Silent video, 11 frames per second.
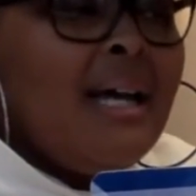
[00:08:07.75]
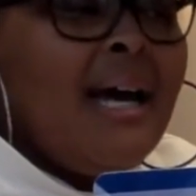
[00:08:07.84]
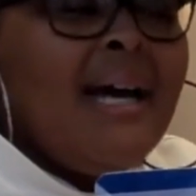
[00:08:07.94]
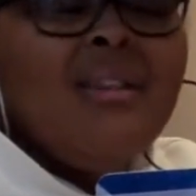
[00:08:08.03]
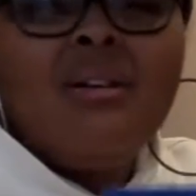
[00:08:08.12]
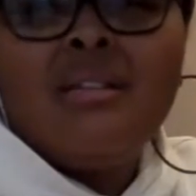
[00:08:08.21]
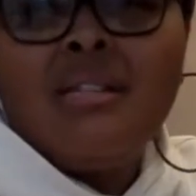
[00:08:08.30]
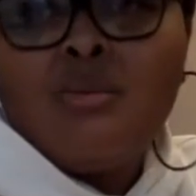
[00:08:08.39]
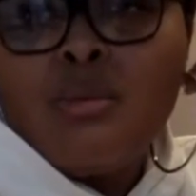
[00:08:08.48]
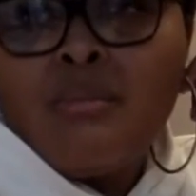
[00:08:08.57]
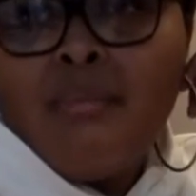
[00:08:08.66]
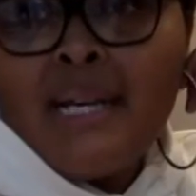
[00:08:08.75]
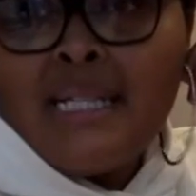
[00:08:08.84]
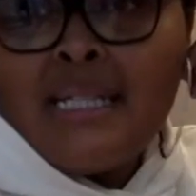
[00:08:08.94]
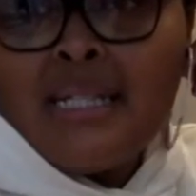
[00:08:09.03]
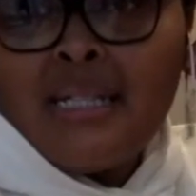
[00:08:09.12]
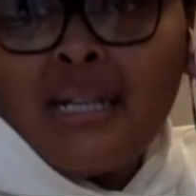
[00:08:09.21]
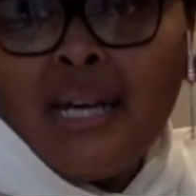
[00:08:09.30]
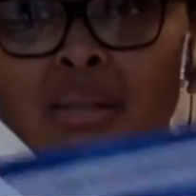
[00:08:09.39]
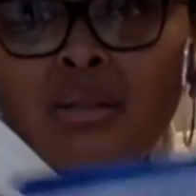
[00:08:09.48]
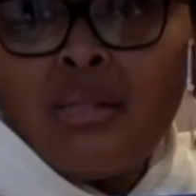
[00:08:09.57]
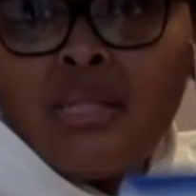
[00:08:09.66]
I thought this was my sun.
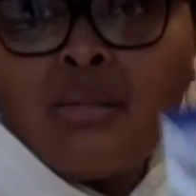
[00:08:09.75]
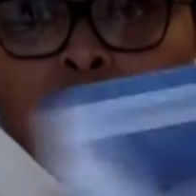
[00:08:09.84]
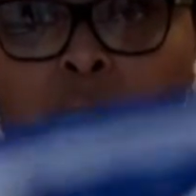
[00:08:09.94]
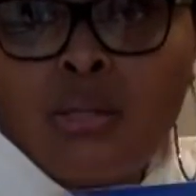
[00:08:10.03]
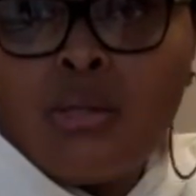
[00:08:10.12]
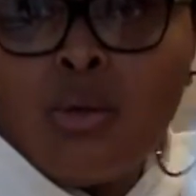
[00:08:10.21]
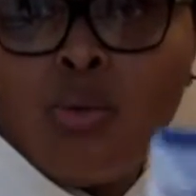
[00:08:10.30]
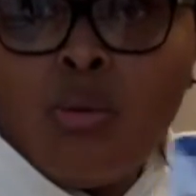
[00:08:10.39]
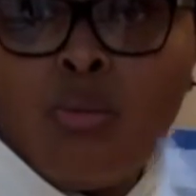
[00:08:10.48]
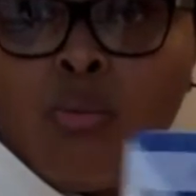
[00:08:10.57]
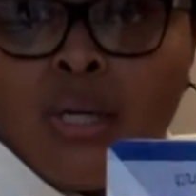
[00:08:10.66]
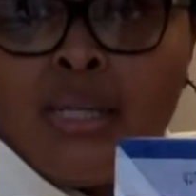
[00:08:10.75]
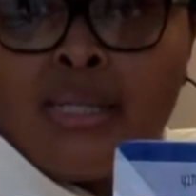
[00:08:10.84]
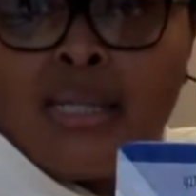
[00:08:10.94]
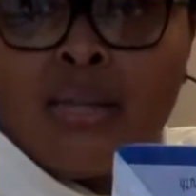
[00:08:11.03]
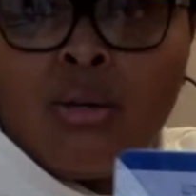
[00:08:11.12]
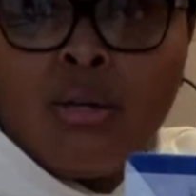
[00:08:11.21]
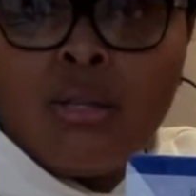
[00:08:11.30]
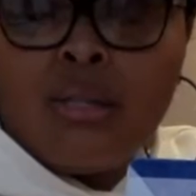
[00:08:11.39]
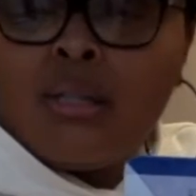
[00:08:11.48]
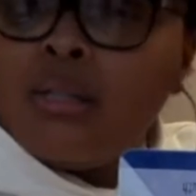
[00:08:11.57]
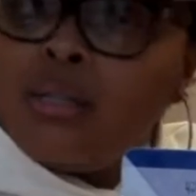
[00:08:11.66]
I thought this was who it was. I thought
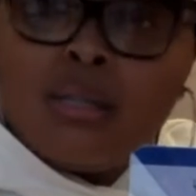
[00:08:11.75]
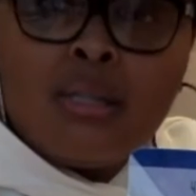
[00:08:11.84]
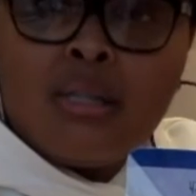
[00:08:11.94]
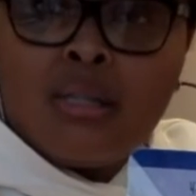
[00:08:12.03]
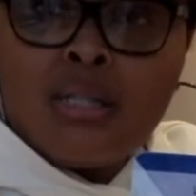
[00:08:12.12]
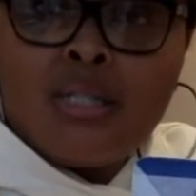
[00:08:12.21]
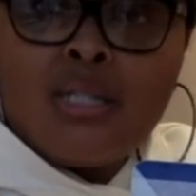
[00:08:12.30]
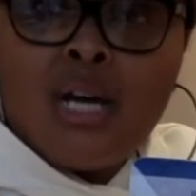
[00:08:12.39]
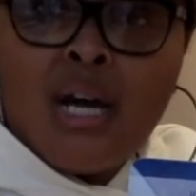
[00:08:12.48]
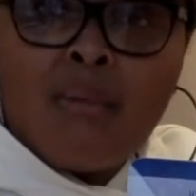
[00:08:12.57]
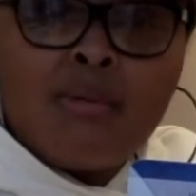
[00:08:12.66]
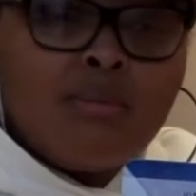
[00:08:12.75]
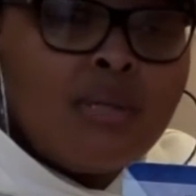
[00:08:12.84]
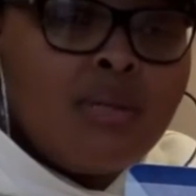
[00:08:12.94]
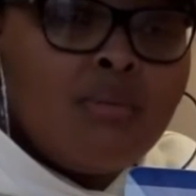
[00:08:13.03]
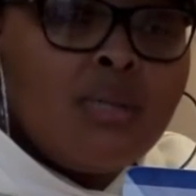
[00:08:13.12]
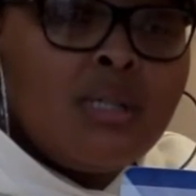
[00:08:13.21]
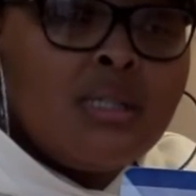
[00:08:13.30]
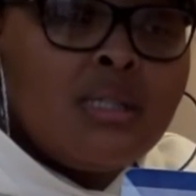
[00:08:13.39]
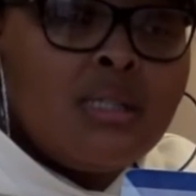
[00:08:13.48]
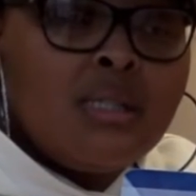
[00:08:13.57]
this job was what it was.